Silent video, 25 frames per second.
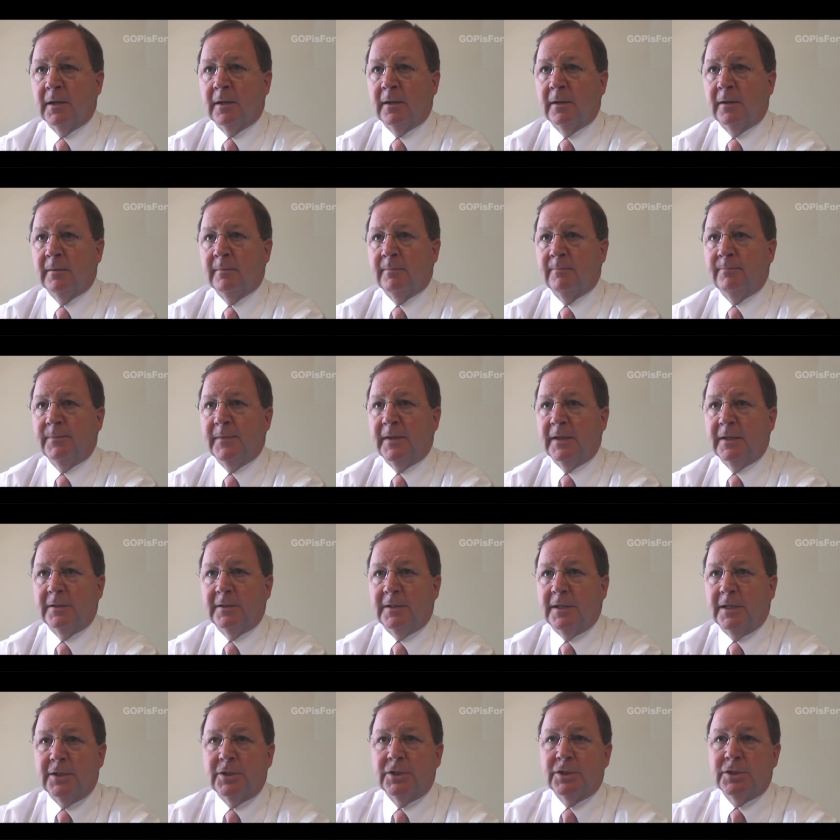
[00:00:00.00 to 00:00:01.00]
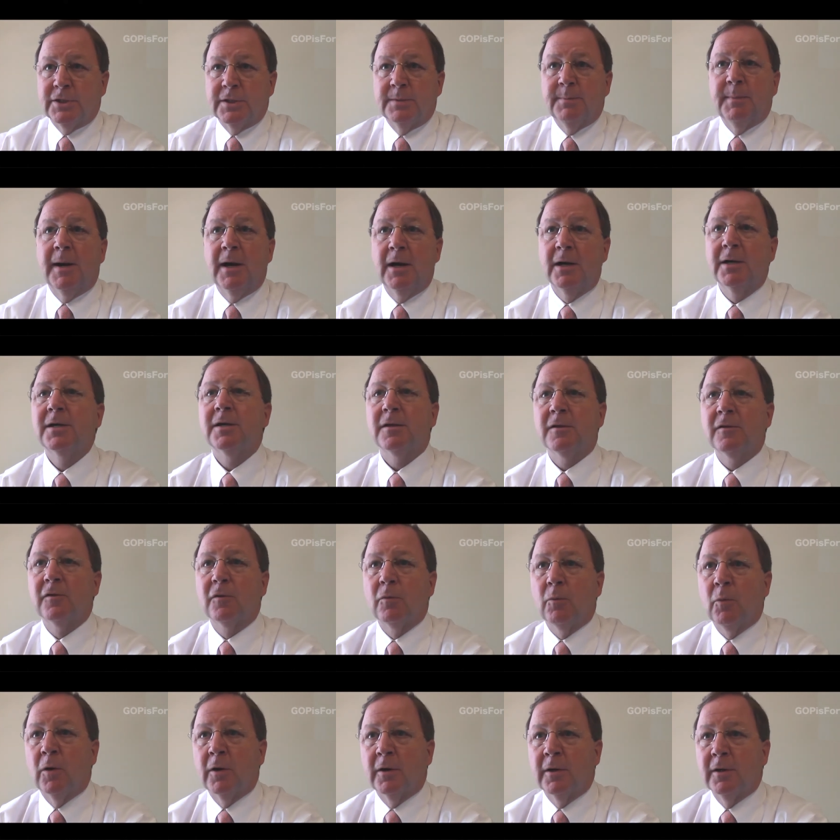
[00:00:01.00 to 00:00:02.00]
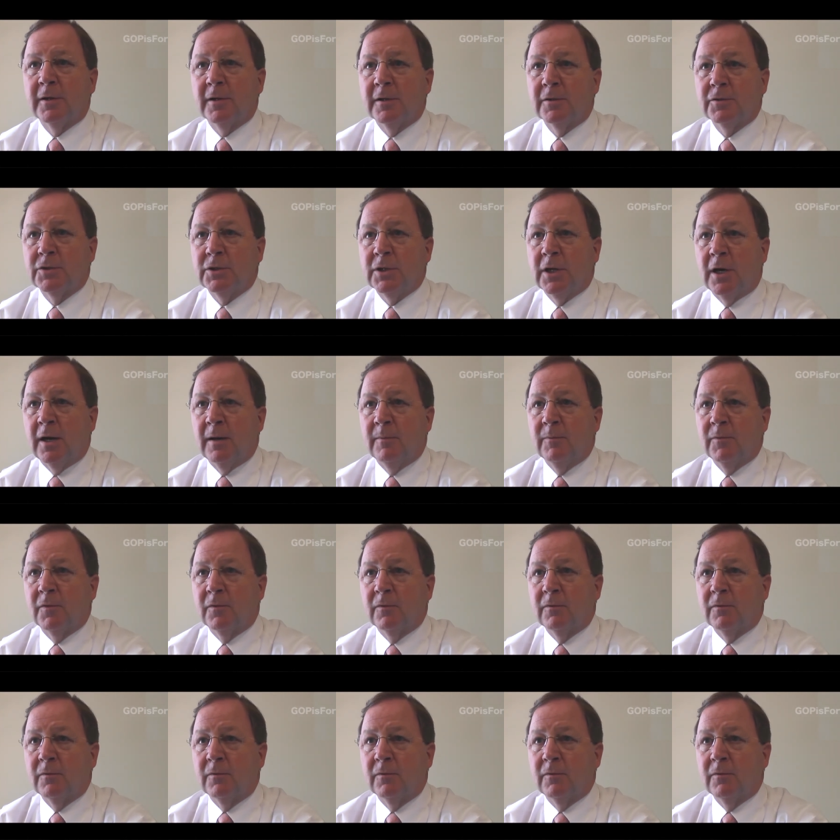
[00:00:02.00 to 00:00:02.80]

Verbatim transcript: um, indigenous Americans to work in those jobs.